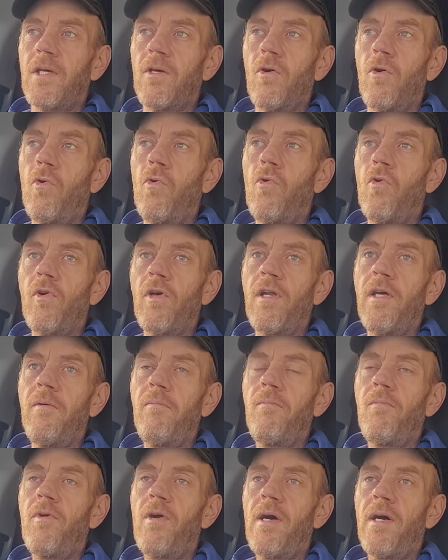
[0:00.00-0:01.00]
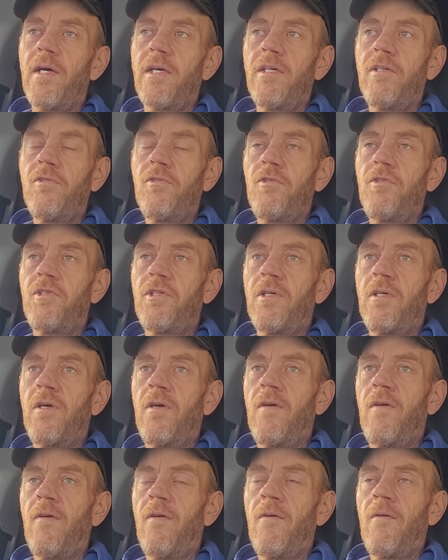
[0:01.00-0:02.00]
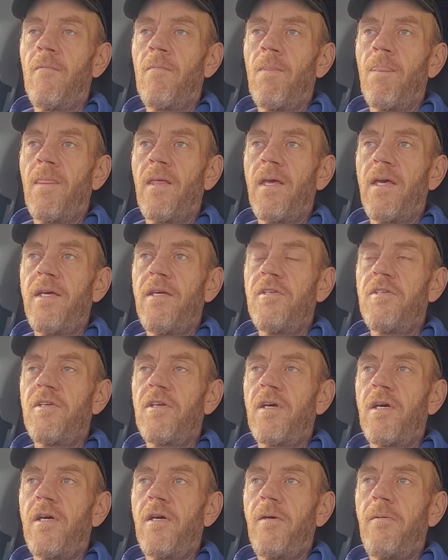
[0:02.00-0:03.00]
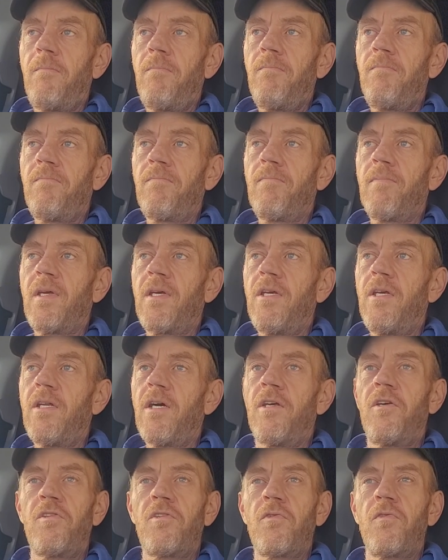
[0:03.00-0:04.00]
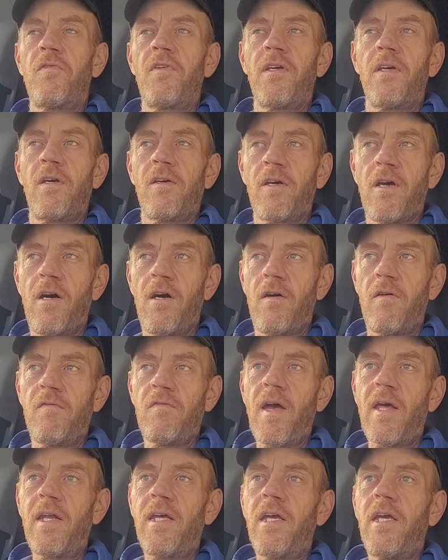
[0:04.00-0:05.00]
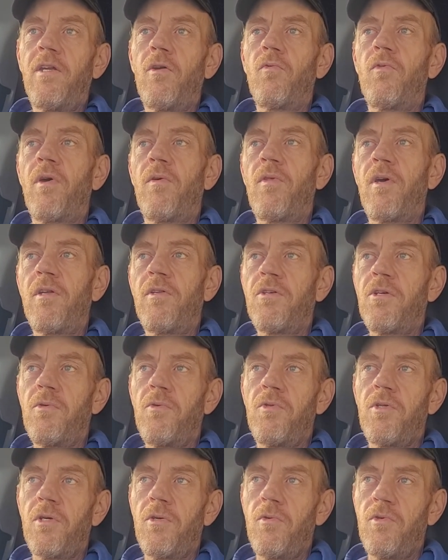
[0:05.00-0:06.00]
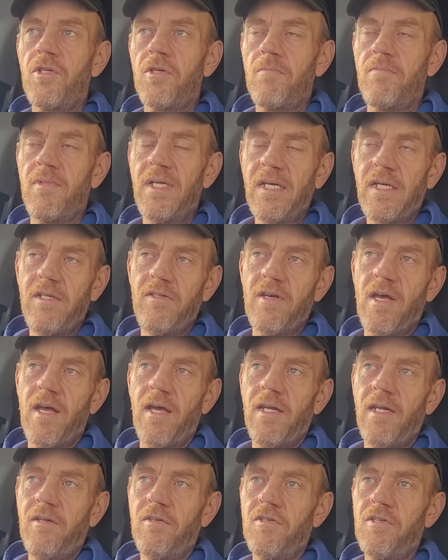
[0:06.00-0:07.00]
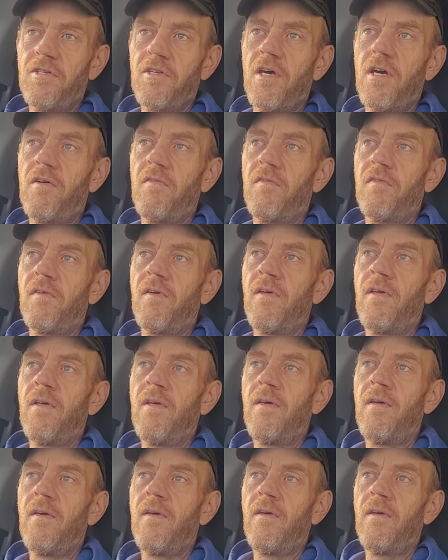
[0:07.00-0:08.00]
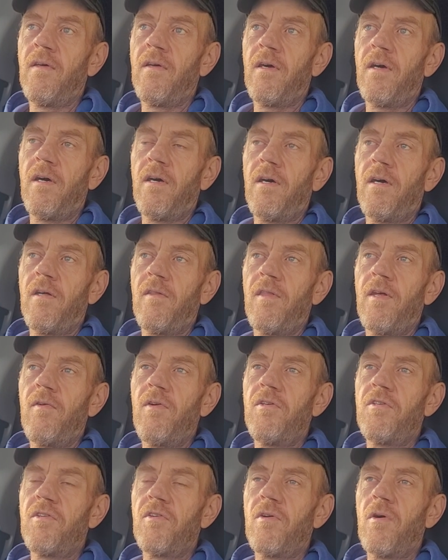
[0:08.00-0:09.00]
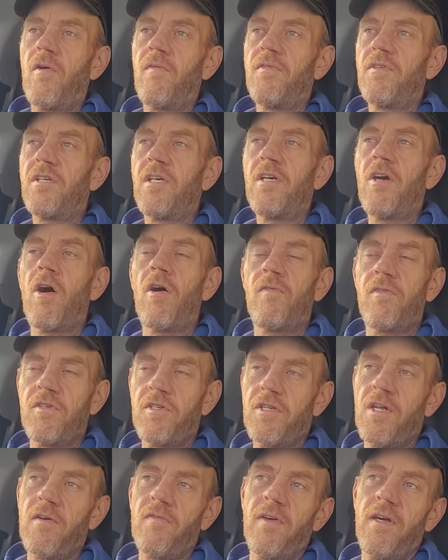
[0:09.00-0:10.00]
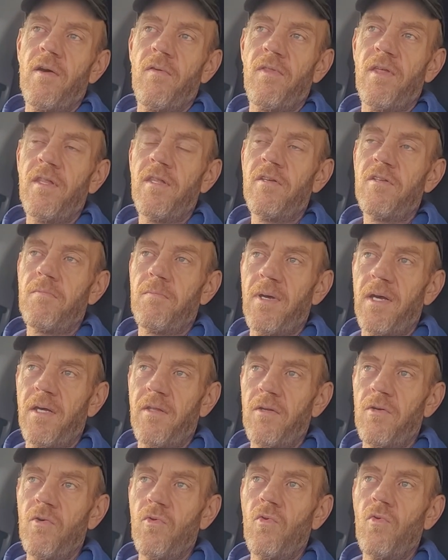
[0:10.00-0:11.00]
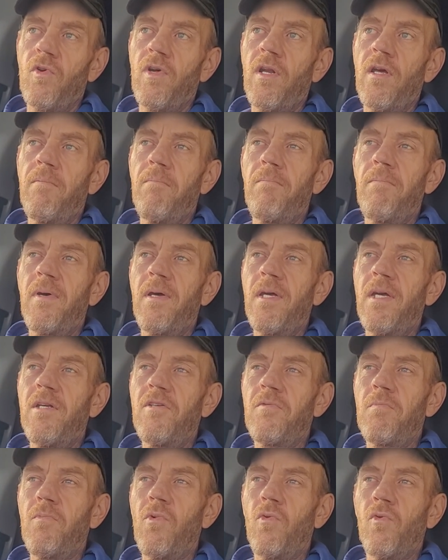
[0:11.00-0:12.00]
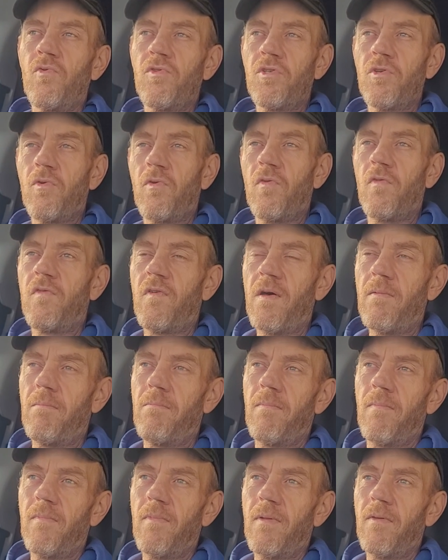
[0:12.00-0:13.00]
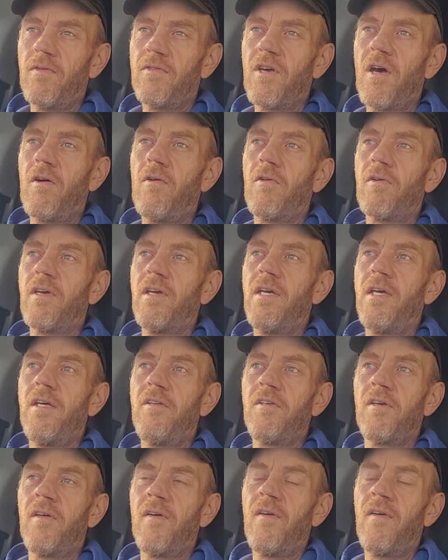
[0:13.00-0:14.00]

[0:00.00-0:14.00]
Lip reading: Autoglym range is, you know, you sort of think of car valeting, although they do some detailing stuff. There is obviously other stuff out there that's better than Autoglym, but it's more sort of targeted